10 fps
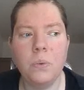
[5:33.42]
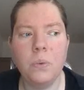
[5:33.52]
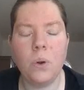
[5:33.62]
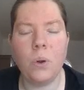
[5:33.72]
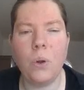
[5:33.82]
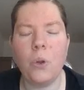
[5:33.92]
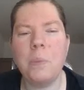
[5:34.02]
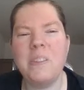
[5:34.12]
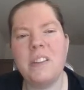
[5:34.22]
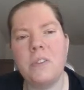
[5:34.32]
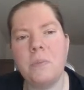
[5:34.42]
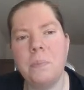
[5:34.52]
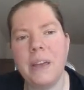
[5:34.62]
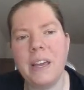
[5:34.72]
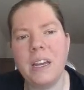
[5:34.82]
hold myself
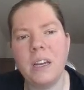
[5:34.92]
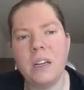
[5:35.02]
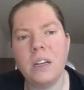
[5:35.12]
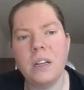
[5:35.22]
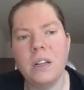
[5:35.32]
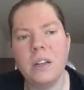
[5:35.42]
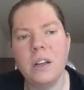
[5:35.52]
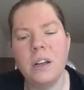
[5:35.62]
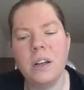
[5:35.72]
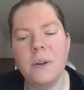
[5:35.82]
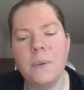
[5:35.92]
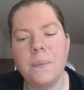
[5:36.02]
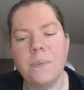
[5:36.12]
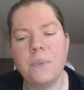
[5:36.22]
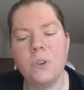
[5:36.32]
back,
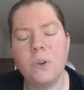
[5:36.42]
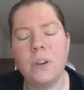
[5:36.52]
to